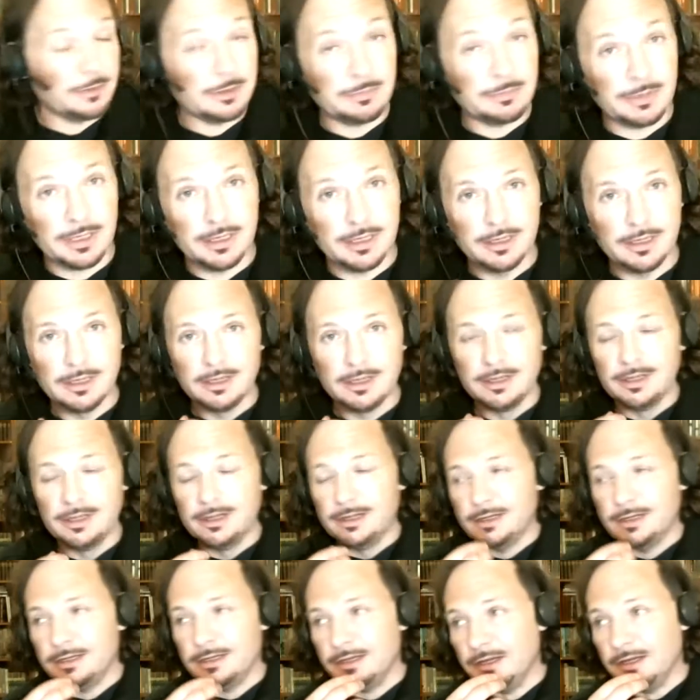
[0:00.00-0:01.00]
But
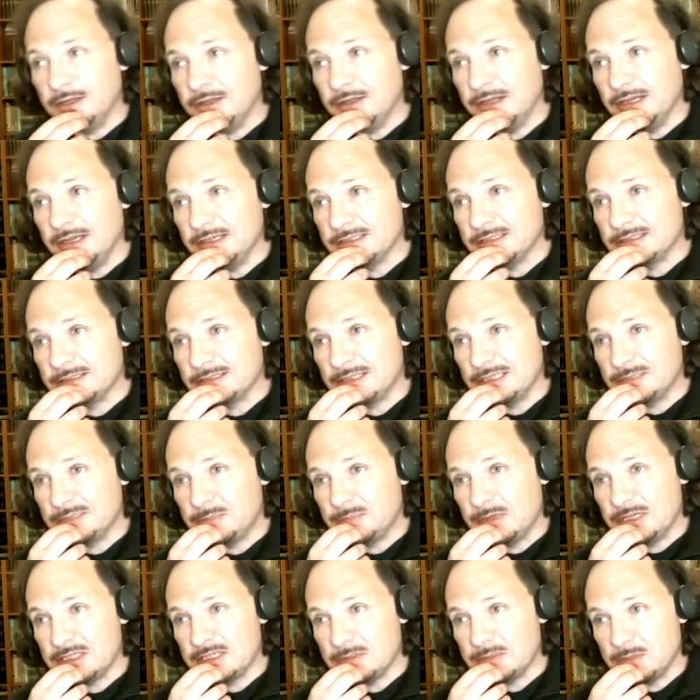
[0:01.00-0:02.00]
you know, there's
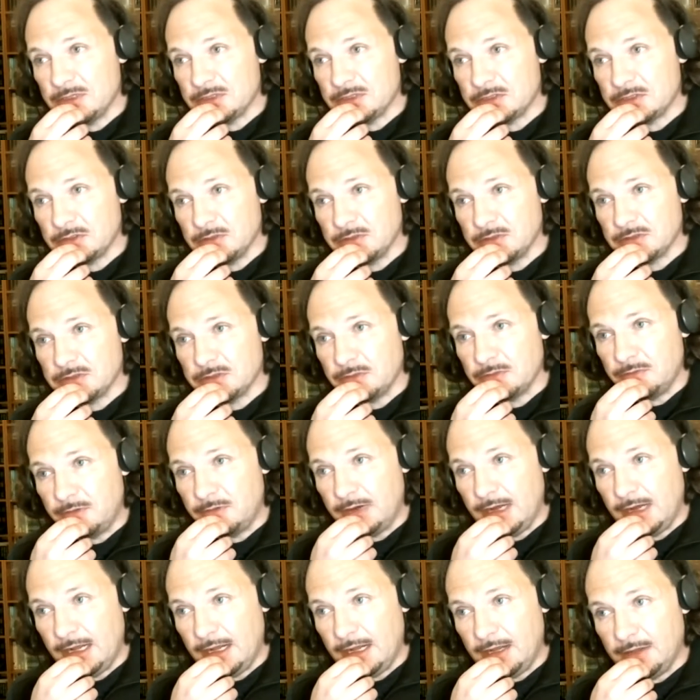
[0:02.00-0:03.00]
been some issues
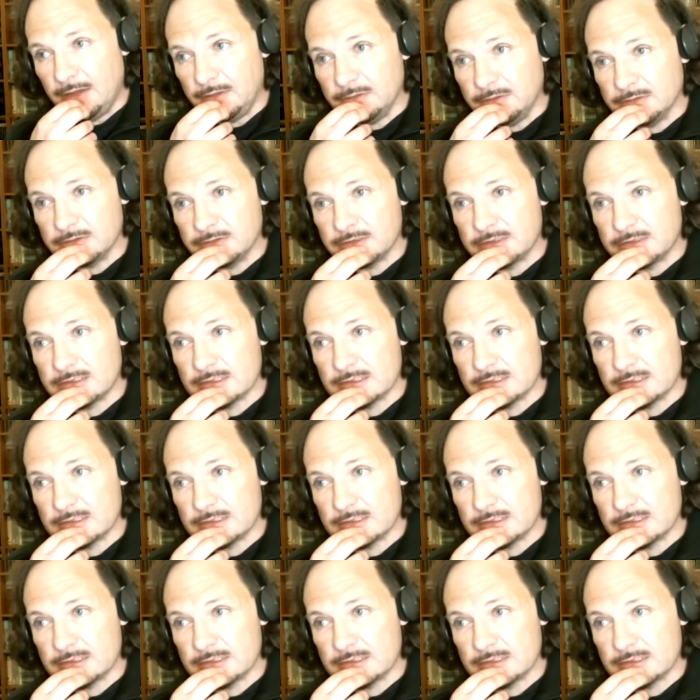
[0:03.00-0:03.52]
around